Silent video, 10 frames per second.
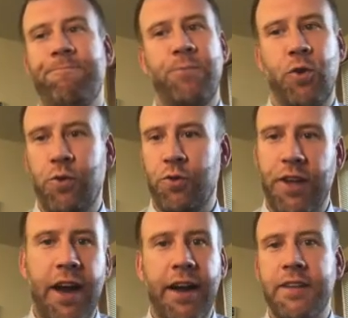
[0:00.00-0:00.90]
Google
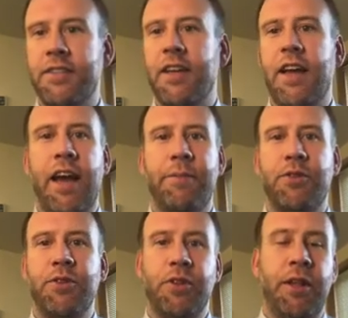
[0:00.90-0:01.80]
Docs?
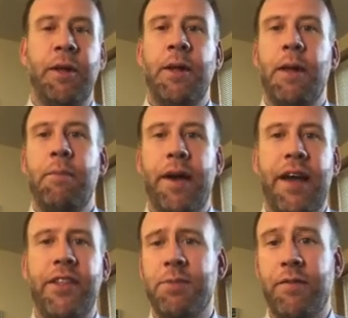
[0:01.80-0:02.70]
Absolutely.
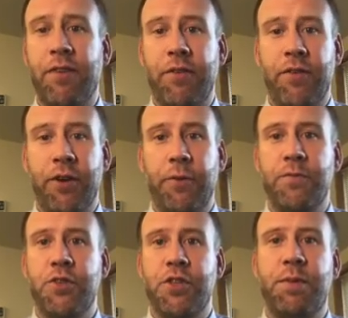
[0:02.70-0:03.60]
Padlet's my favorite though,
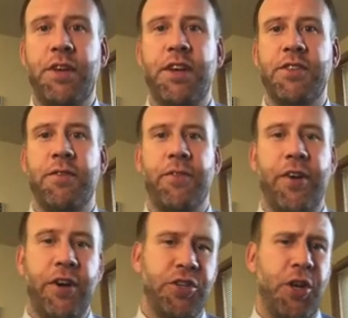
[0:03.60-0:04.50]
just because of the
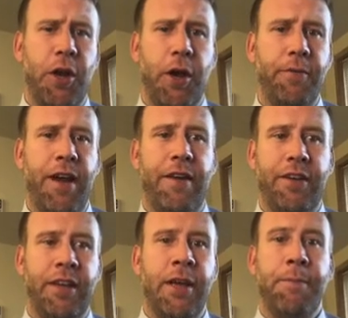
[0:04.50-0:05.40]
function of
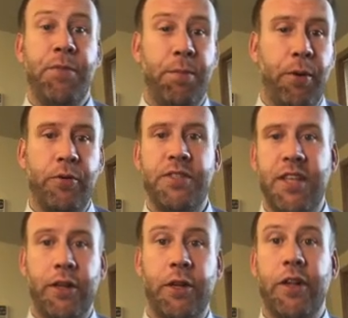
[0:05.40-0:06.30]
having the posts
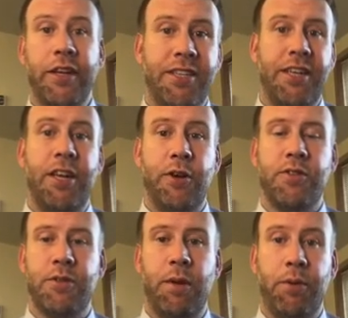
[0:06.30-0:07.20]
that look like sticky
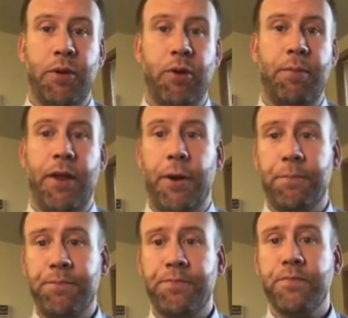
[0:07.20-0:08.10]
notes to be able to go up there.
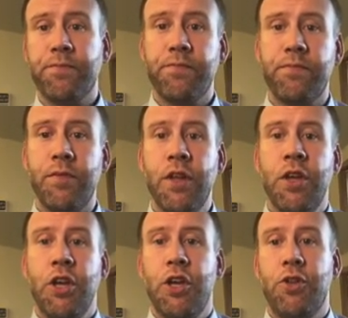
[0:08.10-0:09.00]

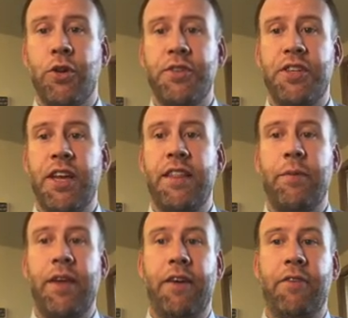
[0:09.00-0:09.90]
You'll notice again that
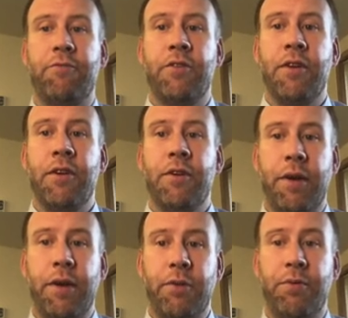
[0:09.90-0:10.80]
we have
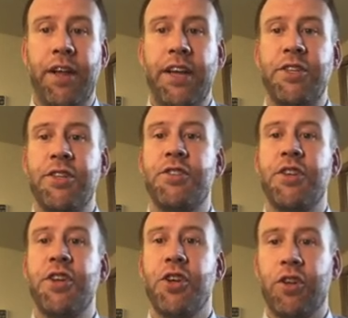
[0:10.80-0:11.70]
making your predictions,
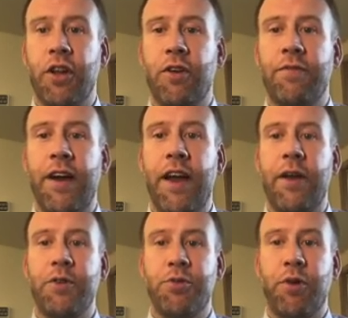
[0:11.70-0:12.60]
clarify,
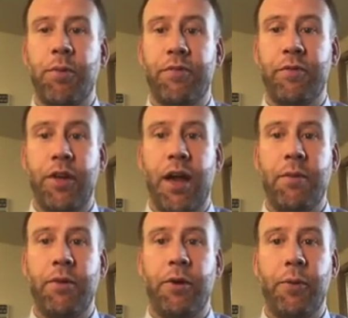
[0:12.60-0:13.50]
which is where I put a
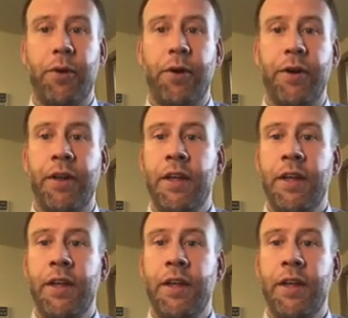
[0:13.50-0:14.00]
vocabulary word.